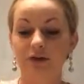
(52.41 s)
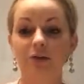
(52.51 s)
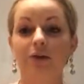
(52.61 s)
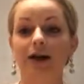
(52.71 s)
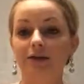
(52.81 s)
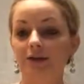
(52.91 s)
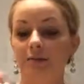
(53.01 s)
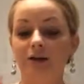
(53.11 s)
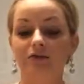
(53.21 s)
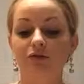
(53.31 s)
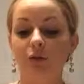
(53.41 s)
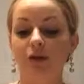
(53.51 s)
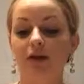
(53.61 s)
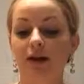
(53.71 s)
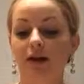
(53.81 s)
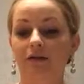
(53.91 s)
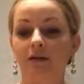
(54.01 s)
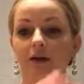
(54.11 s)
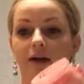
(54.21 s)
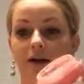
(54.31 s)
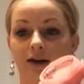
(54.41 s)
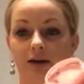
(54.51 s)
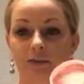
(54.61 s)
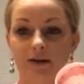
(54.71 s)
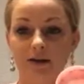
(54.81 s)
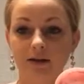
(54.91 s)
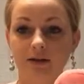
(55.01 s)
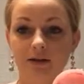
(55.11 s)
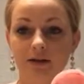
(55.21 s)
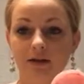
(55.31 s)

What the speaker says: This will last me forever, and it comes in,